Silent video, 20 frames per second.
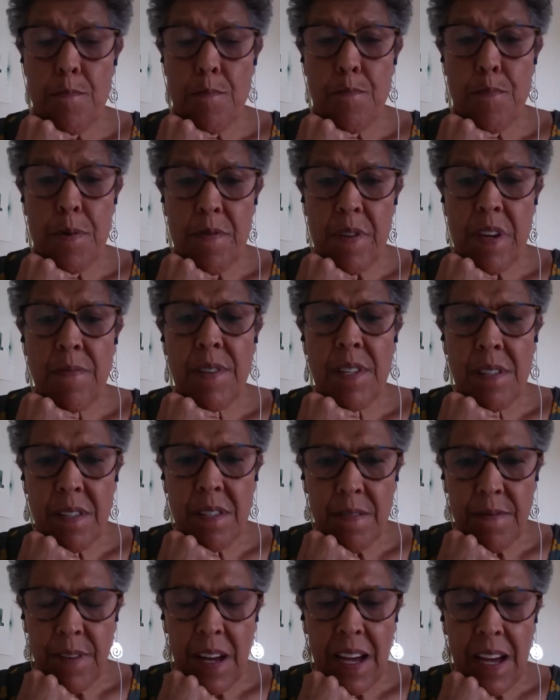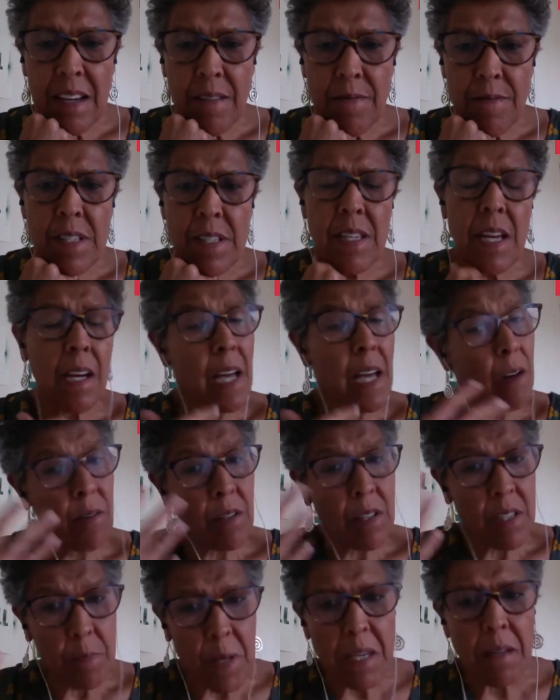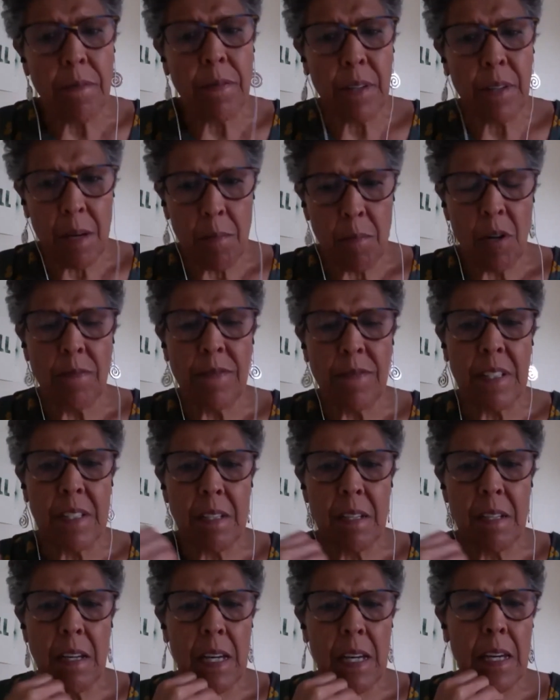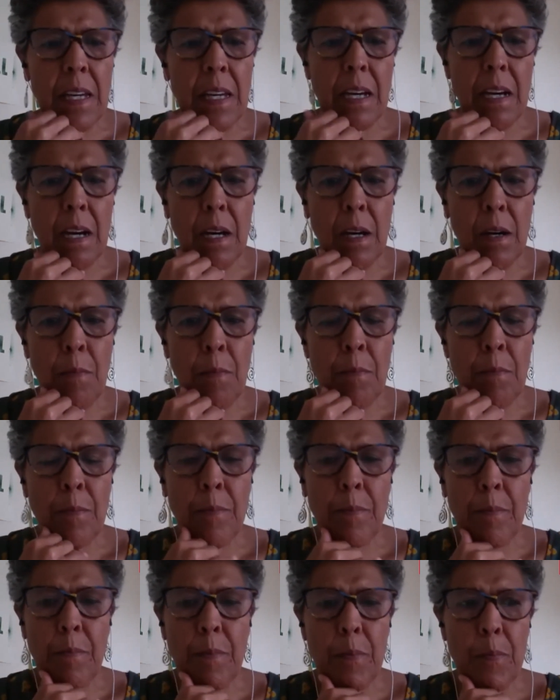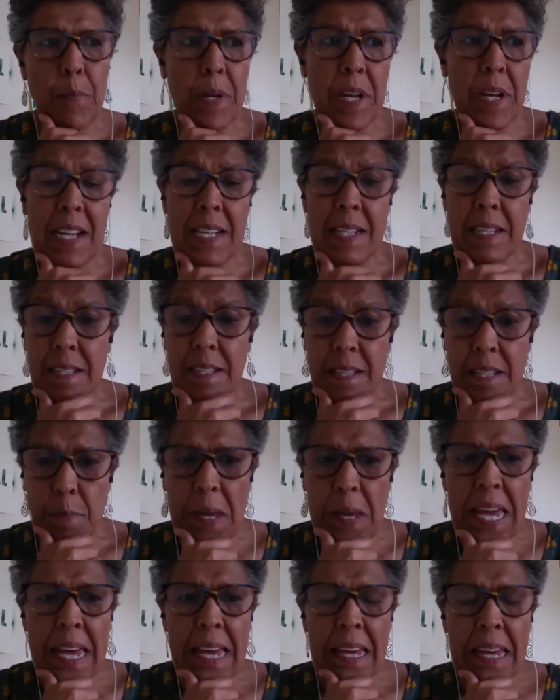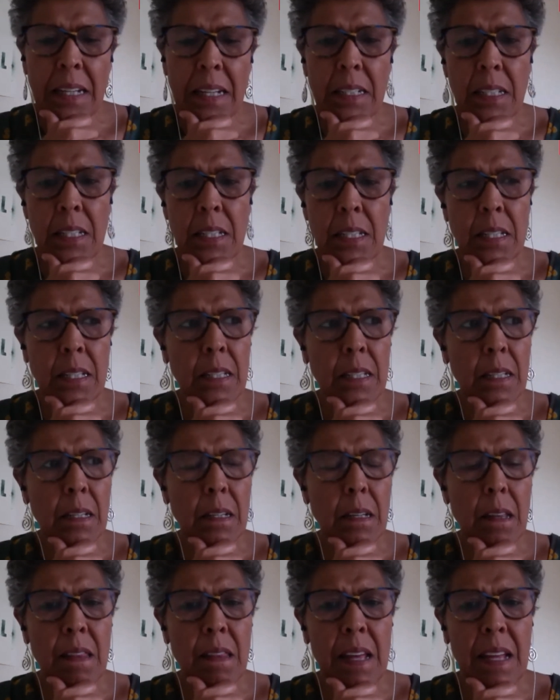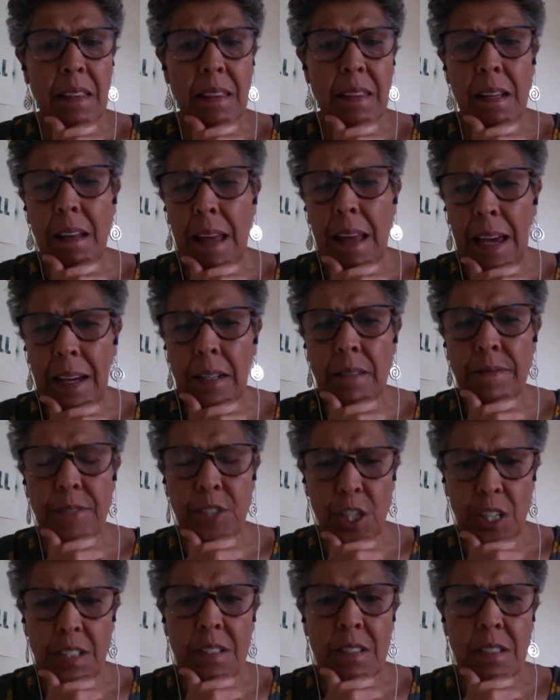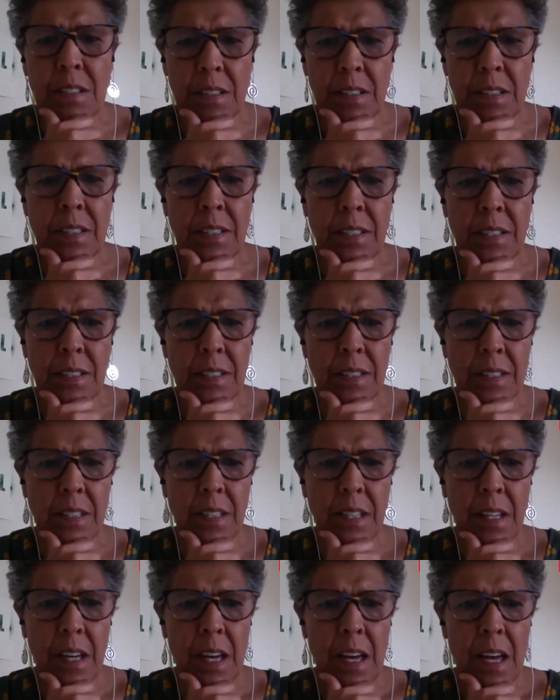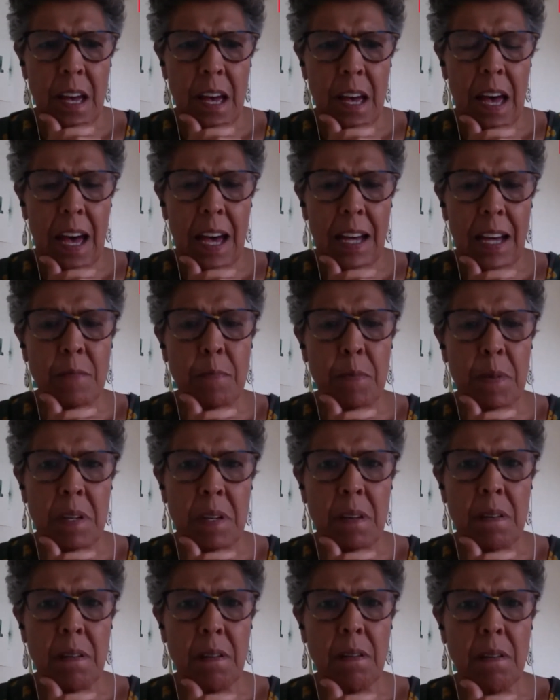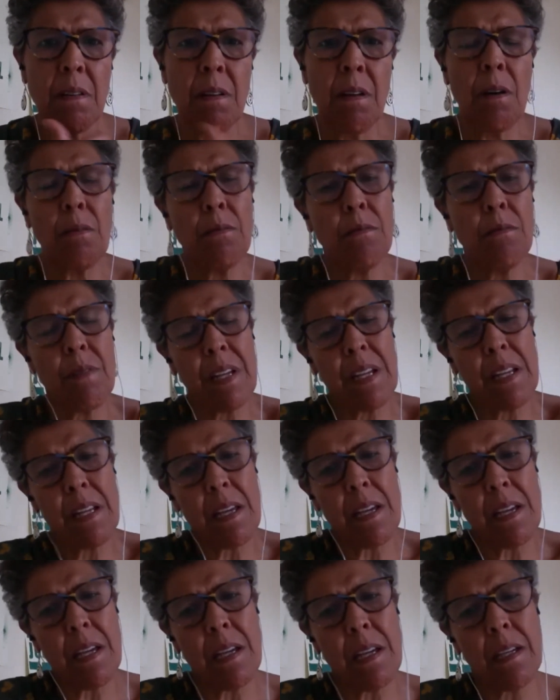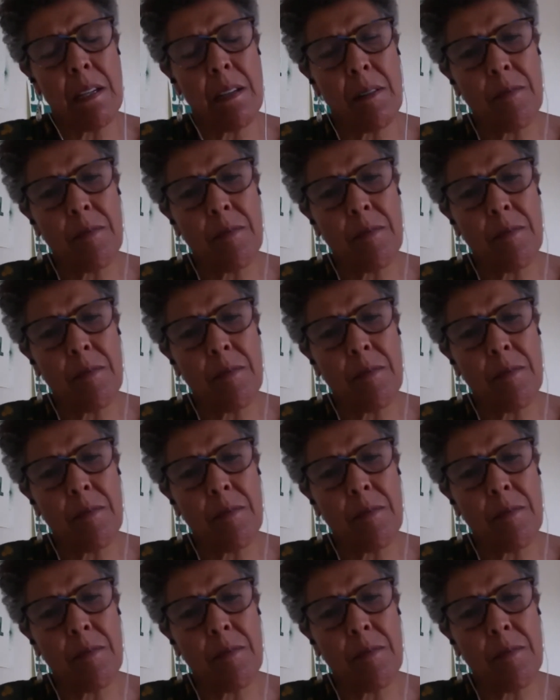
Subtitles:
bereaved and survivors, I cannot speak for them, obviously, but I suspect that the lack of justice has been, you know, really